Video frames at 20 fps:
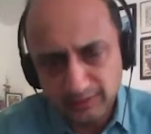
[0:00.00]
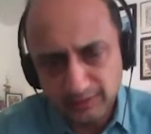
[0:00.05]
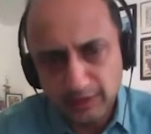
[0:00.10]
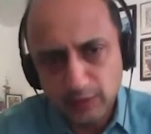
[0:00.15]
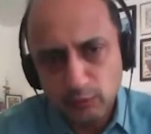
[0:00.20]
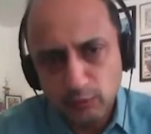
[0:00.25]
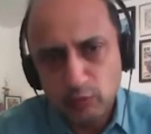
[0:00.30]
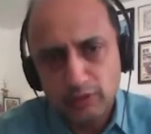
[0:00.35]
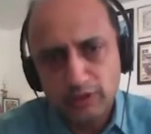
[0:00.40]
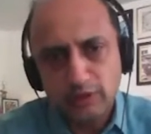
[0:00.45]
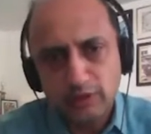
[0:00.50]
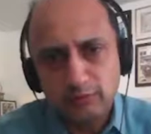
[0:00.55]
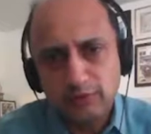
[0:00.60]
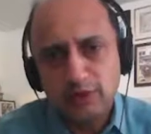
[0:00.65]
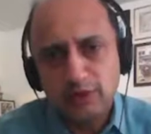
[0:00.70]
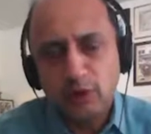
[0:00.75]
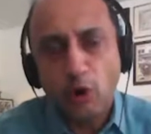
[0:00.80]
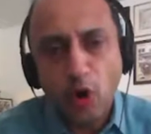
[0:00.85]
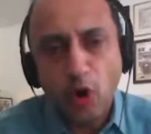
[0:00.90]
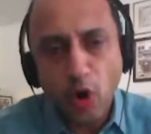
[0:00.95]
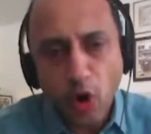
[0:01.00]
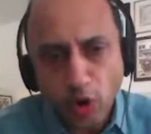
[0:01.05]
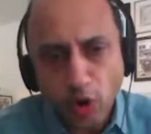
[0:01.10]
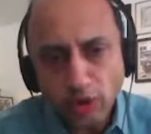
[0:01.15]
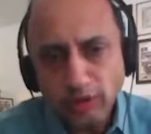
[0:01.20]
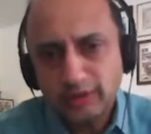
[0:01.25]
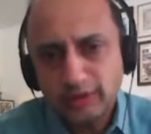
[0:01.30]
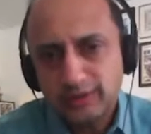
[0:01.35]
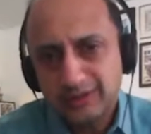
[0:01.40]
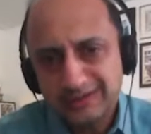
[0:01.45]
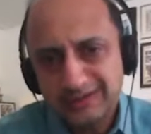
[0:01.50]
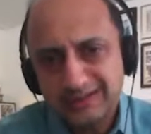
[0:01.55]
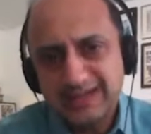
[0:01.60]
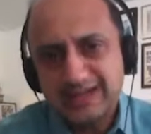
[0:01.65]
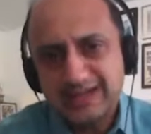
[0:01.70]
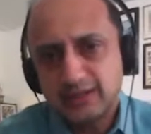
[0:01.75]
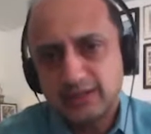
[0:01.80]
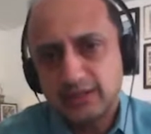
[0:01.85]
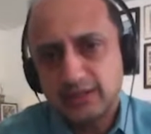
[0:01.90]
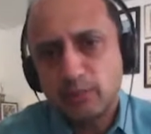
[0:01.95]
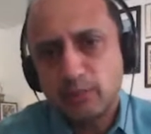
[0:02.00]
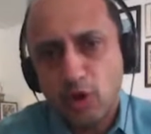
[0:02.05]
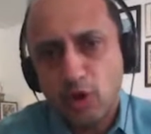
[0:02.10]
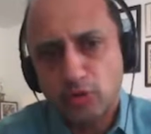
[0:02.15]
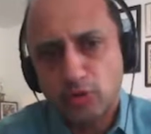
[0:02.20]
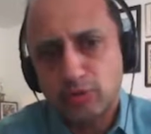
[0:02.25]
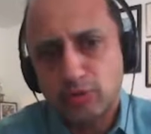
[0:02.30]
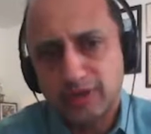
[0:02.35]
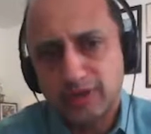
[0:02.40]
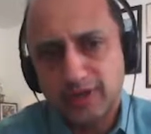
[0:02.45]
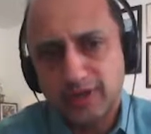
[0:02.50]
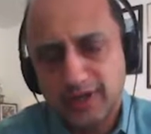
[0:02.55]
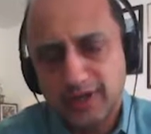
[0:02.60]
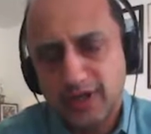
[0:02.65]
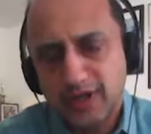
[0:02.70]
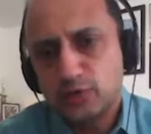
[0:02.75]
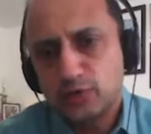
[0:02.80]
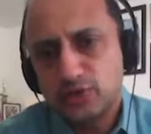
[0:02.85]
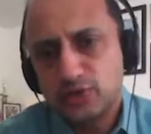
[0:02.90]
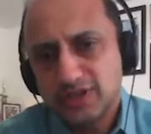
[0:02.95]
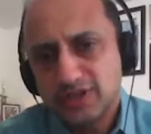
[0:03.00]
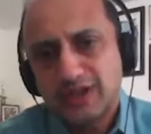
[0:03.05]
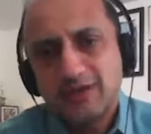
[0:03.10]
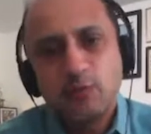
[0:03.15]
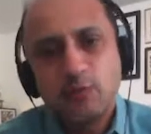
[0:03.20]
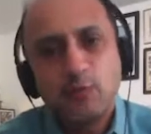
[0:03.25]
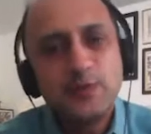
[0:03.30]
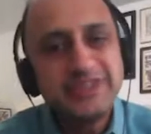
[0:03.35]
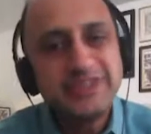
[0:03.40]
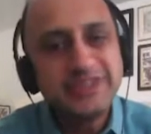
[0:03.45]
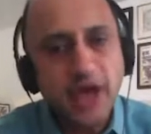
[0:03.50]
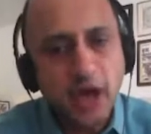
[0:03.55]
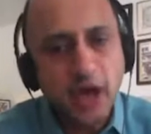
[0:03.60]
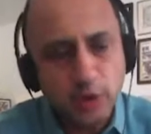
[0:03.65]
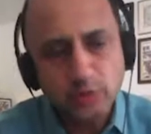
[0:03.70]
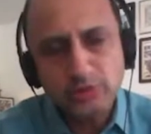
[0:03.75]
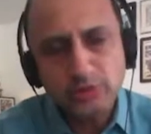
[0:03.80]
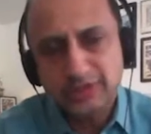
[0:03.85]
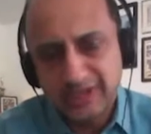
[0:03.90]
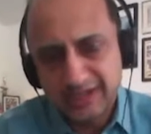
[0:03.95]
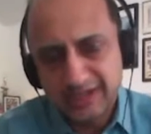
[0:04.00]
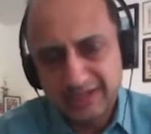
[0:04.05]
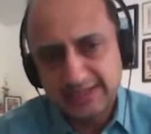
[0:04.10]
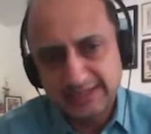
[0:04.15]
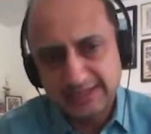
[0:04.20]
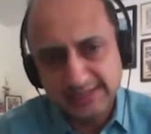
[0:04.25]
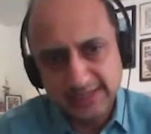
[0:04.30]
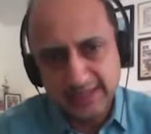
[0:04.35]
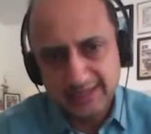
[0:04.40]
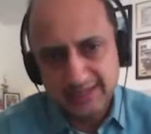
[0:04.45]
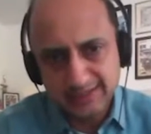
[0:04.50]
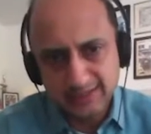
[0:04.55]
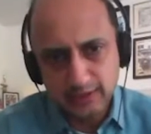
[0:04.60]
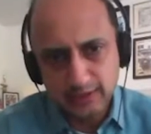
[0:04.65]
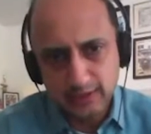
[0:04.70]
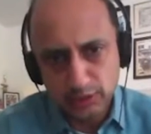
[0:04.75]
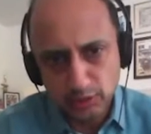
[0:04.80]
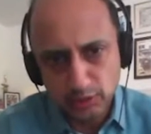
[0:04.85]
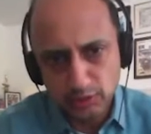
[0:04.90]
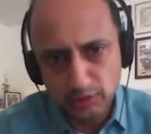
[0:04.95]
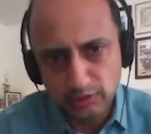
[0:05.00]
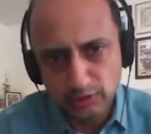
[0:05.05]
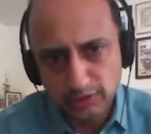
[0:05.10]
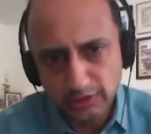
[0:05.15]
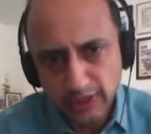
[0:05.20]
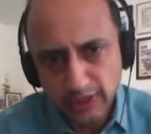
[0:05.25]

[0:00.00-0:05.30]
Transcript: It would cover all lender borrower accounts without any size threshold.